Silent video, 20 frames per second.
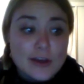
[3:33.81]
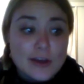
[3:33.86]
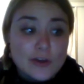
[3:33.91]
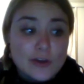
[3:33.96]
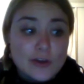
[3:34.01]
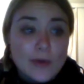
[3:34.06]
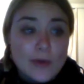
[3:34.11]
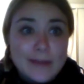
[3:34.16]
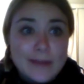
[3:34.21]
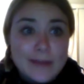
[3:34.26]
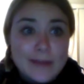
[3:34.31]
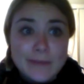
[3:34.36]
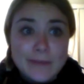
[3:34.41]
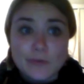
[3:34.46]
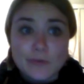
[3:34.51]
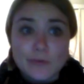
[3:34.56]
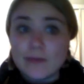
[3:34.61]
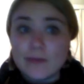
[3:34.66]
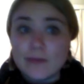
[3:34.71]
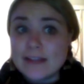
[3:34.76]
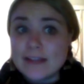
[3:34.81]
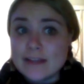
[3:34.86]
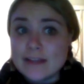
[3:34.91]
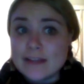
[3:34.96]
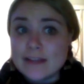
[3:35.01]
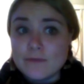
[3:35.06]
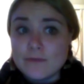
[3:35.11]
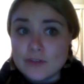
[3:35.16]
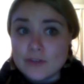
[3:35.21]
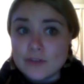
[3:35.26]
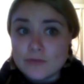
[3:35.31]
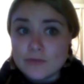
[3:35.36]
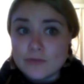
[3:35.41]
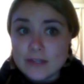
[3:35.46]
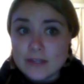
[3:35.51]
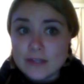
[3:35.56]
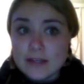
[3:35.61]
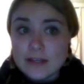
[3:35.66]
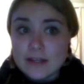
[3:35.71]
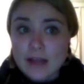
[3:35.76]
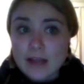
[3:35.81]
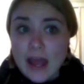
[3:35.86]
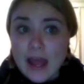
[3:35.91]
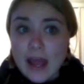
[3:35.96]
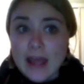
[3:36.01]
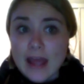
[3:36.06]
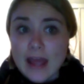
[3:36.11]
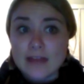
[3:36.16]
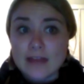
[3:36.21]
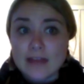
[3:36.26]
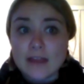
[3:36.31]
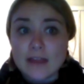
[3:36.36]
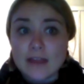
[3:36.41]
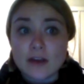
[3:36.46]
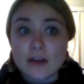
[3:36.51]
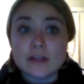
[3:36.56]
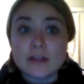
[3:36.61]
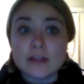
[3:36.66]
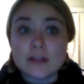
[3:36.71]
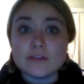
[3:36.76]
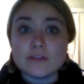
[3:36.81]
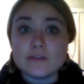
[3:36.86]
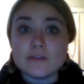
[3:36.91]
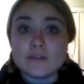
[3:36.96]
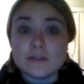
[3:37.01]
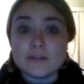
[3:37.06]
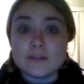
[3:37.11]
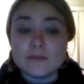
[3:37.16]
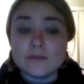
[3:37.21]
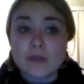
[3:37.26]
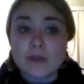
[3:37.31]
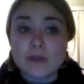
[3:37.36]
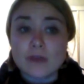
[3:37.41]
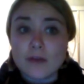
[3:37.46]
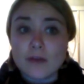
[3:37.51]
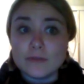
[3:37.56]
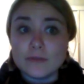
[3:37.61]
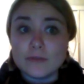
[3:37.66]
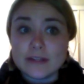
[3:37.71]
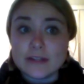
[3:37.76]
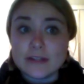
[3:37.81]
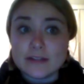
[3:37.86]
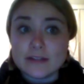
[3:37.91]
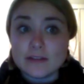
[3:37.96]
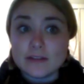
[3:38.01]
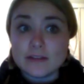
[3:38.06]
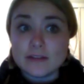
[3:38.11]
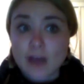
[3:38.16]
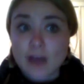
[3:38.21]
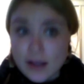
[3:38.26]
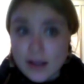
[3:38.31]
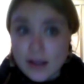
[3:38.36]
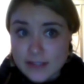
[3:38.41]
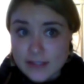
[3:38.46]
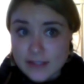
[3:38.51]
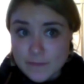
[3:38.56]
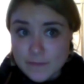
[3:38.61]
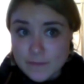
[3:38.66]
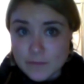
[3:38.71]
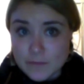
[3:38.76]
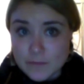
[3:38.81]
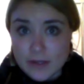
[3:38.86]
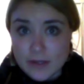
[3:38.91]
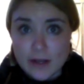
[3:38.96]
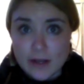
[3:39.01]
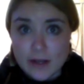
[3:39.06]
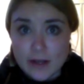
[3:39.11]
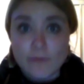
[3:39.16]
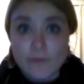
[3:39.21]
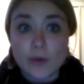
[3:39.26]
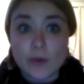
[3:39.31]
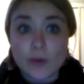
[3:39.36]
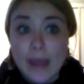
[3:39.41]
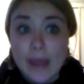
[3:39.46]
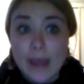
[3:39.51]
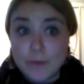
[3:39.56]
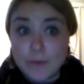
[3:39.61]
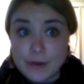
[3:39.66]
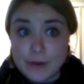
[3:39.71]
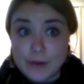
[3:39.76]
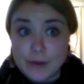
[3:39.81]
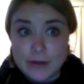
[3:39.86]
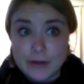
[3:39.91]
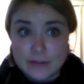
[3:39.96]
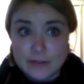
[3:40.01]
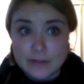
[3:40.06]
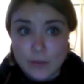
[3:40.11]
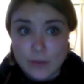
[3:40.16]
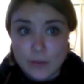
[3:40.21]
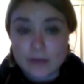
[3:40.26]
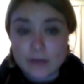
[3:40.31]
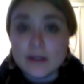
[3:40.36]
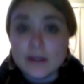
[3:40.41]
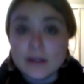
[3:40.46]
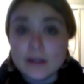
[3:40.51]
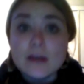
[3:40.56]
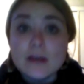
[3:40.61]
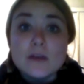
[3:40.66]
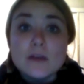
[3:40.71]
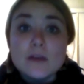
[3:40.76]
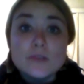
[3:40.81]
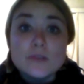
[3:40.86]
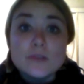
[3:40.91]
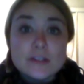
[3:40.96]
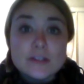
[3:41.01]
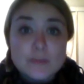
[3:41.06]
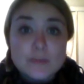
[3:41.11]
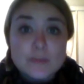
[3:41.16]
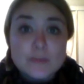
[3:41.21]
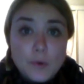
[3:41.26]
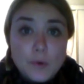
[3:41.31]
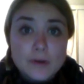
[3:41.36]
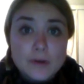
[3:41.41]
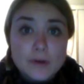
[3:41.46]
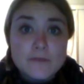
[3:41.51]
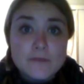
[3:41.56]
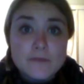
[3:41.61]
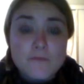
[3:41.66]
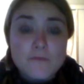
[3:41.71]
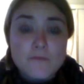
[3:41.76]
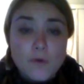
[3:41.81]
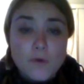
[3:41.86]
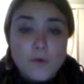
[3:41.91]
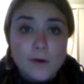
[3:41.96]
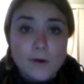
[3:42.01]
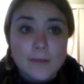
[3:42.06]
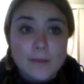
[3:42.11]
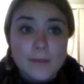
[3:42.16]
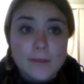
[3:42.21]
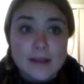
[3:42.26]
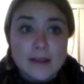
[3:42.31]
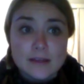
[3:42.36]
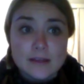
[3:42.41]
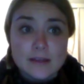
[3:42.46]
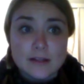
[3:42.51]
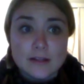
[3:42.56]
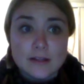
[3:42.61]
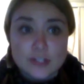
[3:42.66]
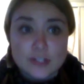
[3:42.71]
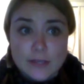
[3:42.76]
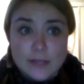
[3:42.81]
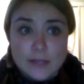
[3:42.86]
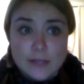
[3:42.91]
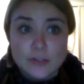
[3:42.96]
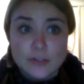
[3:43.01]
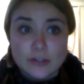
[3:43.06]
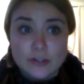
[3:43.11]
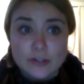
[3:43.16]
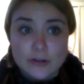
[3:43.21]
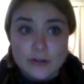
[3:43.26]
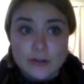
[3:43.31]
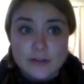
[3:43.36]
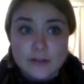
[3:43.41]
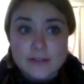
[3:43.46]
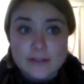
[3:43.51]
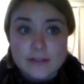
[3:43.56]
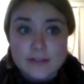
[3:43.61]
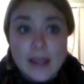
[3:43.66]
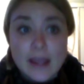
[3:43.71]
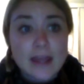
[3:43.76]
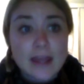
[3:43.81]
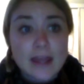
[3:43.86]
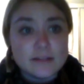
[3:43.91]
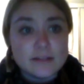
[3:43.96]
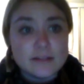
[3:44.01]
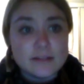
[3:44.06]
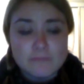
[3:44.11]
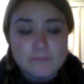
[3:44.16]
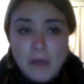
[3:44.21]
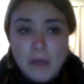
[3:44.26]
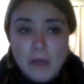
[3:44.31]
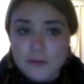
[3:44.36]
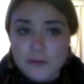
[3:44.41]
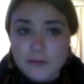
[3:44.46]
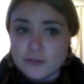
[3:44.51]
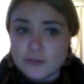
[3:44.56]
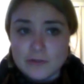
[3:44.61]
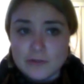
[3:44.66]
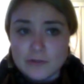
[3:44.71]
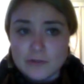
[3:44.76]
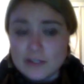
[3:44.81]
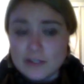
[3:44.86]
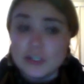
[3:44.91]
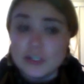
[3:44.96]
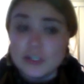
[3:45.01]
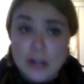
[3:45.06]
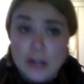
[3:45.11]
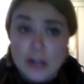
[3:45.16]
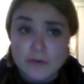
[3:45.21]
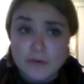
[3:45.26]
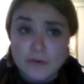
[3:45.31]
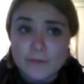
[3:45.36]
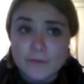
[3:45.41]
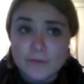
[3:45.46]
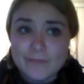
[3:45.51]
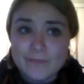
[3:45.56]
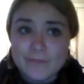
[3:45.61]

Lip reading: GoAnimate provides that visually, and they are introduced to not only concepts but vocabulary as well, which is important for my English language learners and other students in general.